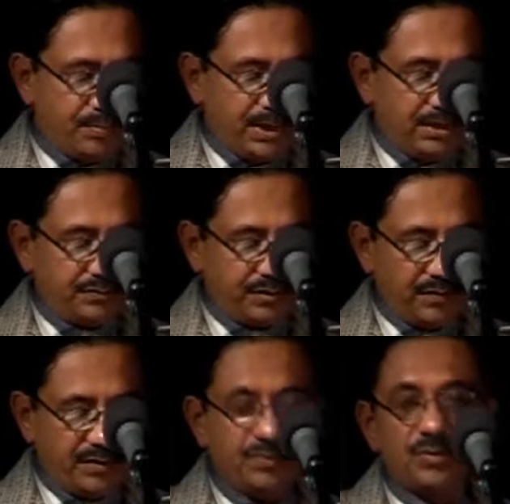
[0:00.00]
two and a
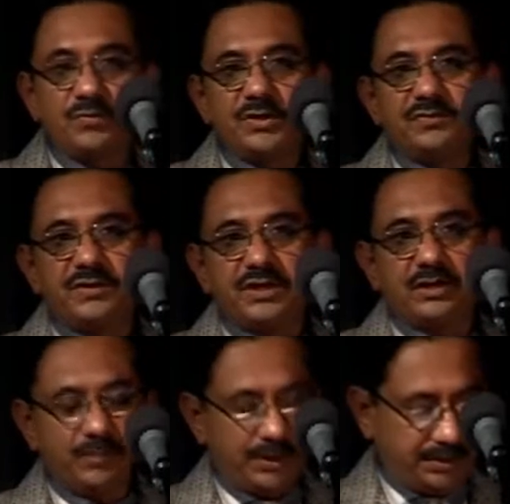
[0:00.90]
half miles away
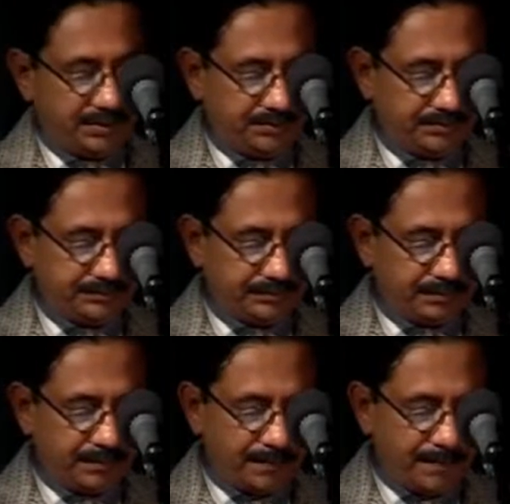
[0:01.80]
from the
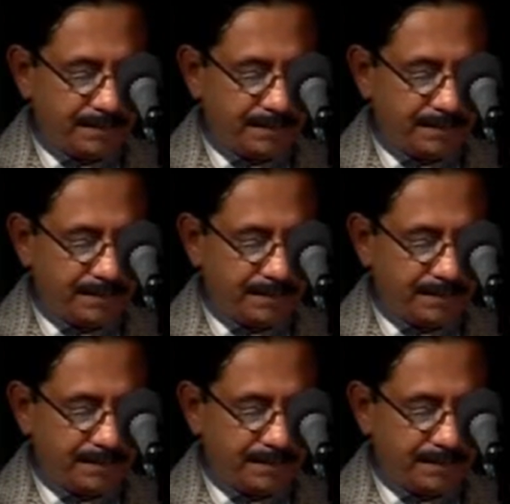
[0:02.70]
settlement.